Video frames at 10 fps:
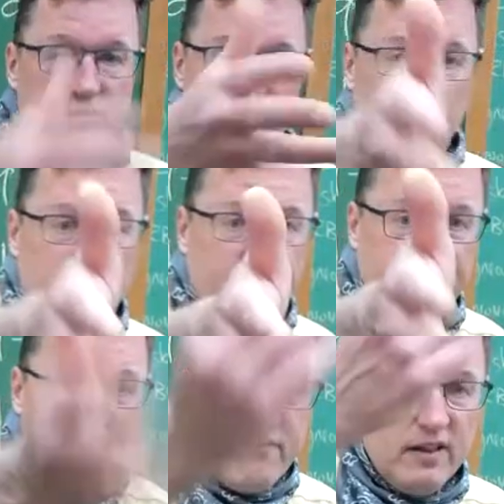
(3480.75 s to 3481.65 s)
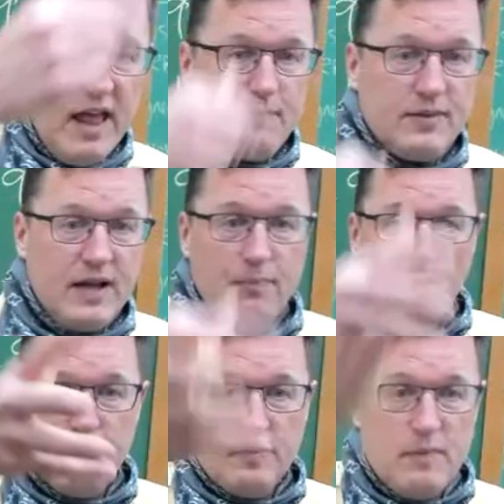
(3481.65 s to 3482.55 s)
Some of have a laptop
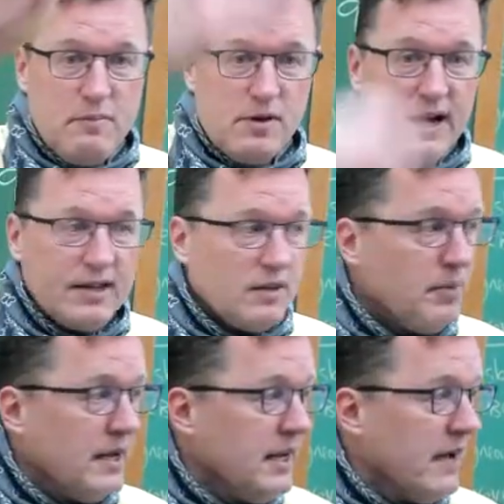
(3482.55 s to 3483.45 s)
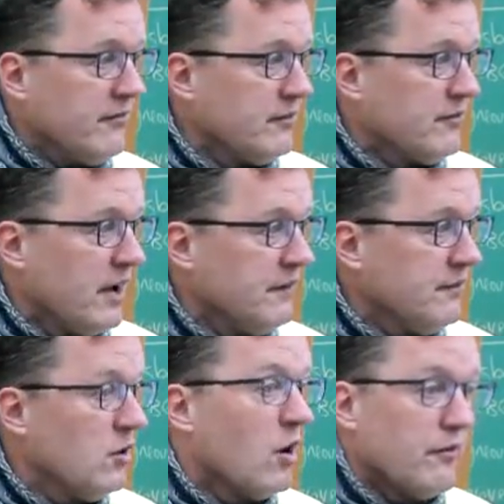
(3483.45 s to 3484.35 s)
open. Maybe you got the PDF in front of
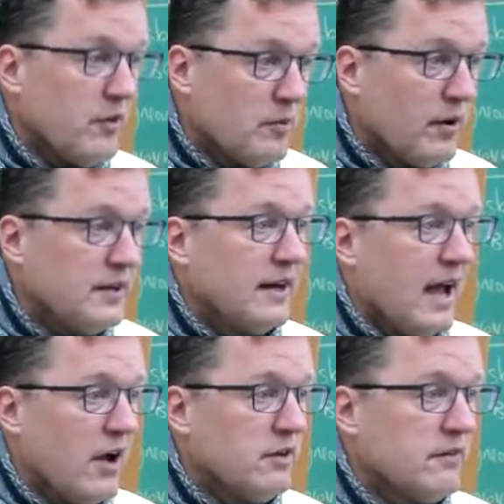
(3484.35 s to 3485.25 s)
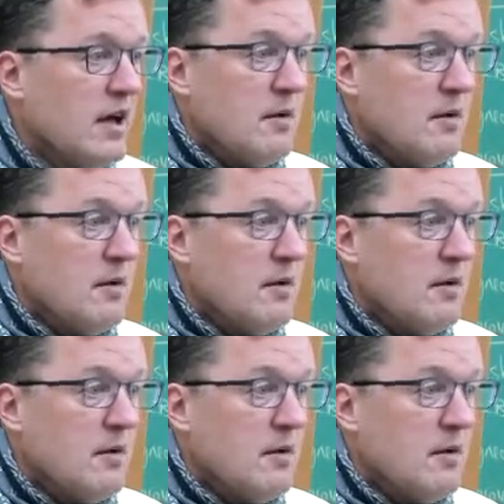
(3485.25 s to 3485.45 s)
you, or if you print it out, you.